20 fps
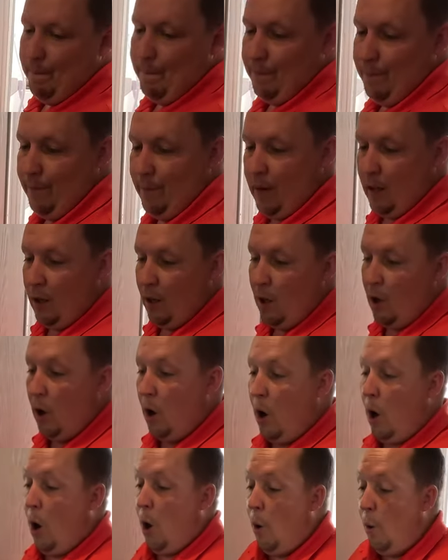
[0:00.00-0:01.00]
That's right.
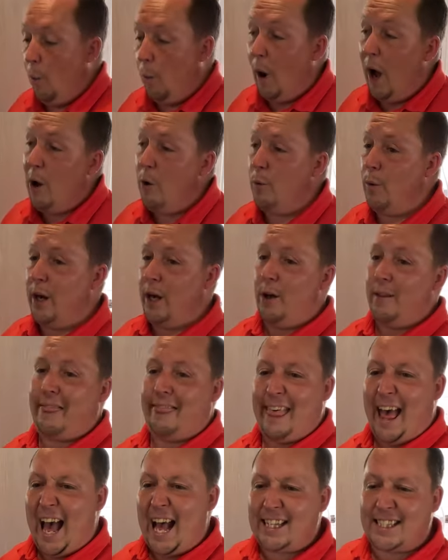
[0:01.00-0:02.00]
Well,
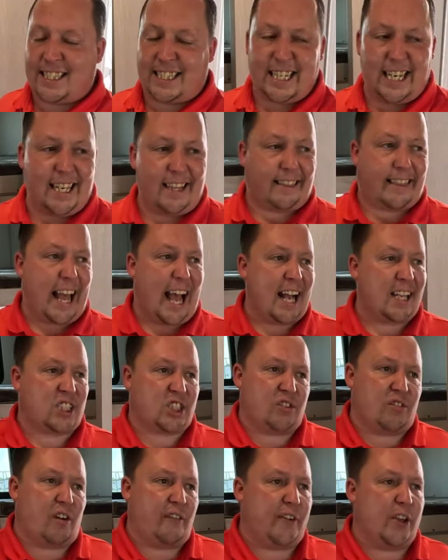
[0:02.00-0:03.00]
Will, that's it.
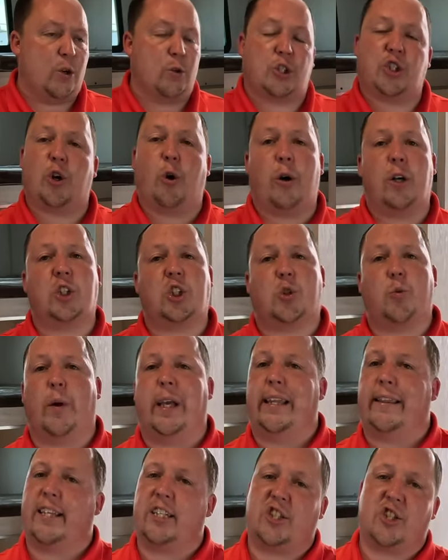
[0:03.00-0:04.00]
That's the review. Short and
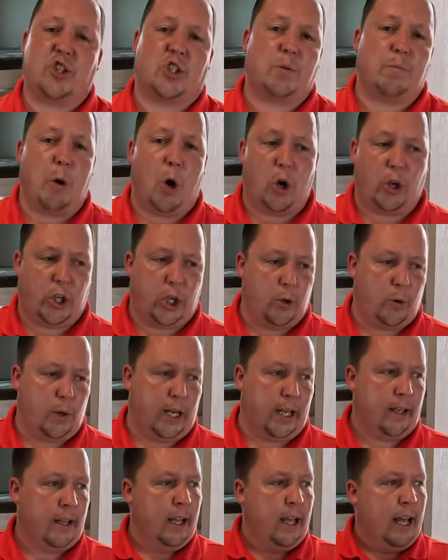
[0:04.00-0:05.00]
sweet. This is a small
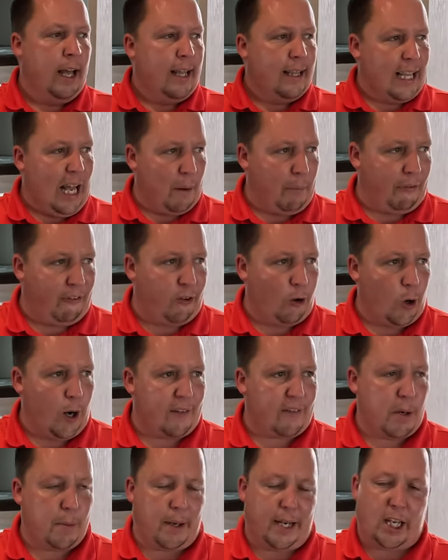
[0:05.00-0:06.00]
unit. Now, before
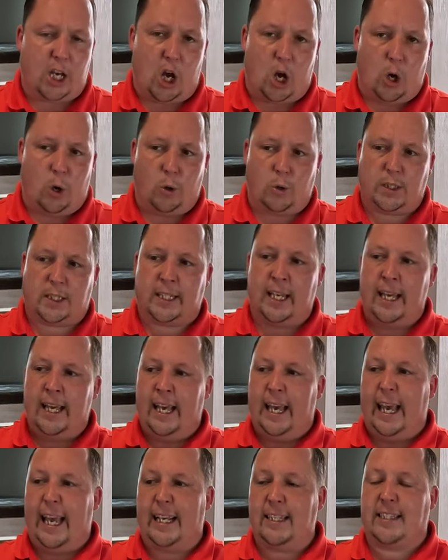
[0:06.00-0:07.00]
everybody goes,
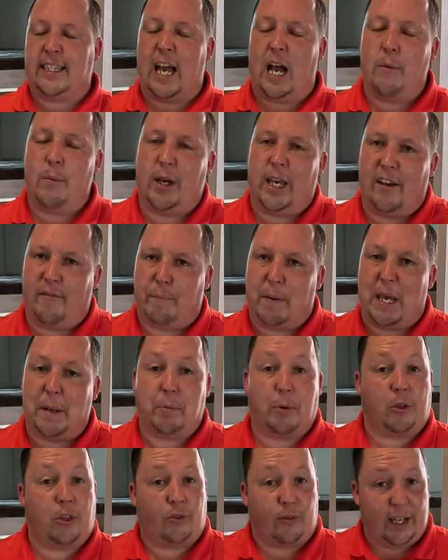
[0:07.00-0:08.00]
it's time we give
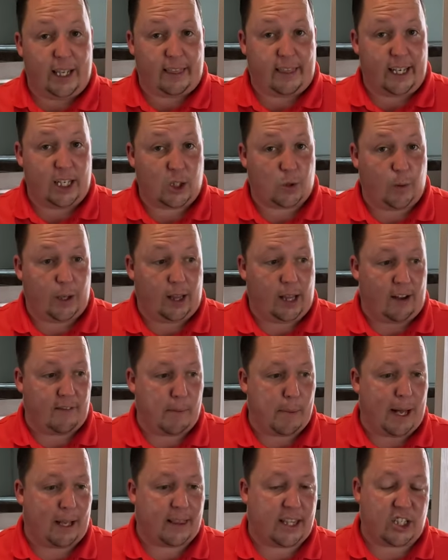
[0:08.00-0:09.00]
people three things we
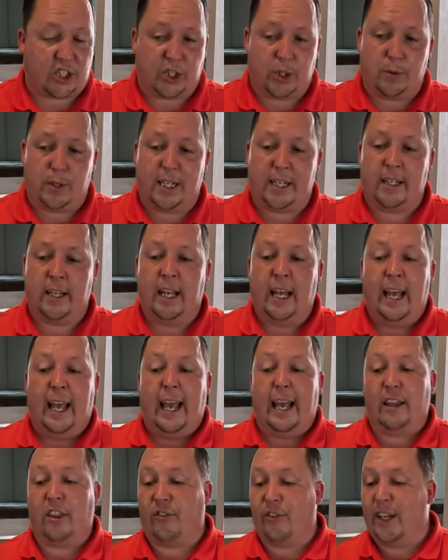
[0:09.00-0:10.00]
love about this unit
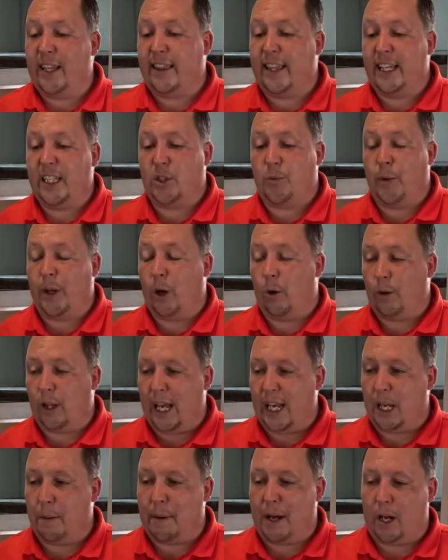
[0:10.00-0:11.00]
and three things we don't
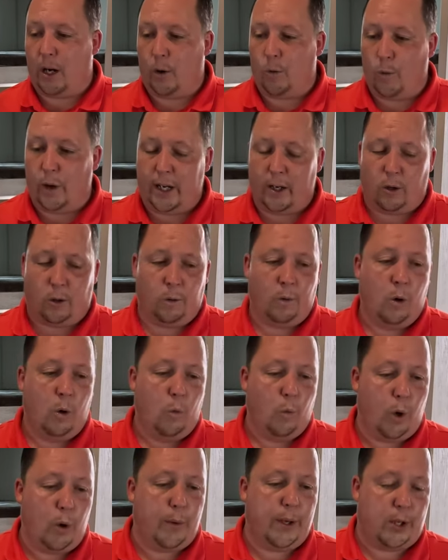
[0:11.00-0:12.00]
like about it. Will,
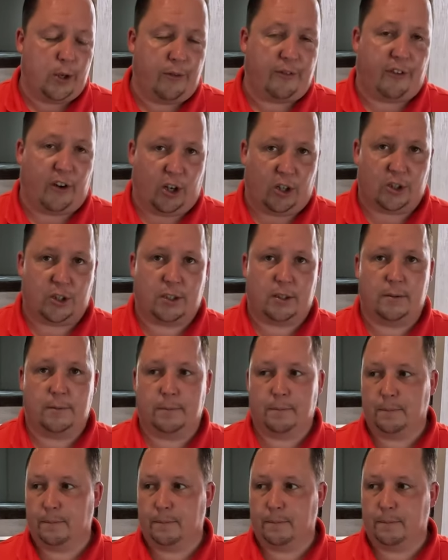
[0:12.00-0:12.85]
what do we do first?